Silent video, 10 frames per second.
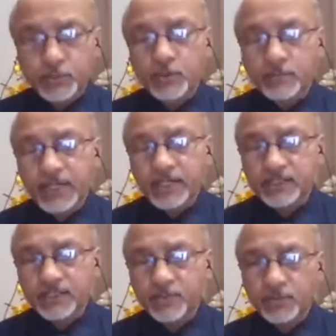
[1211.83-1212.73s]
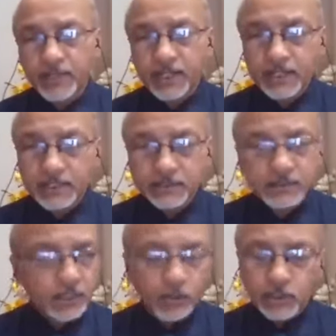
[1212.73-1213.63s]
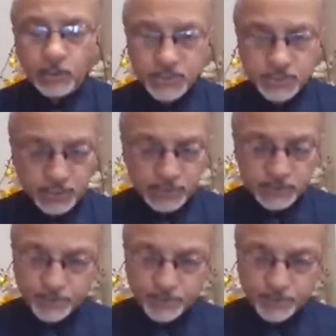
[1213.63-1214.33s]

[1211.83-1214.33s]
maintain the proper health, all those things.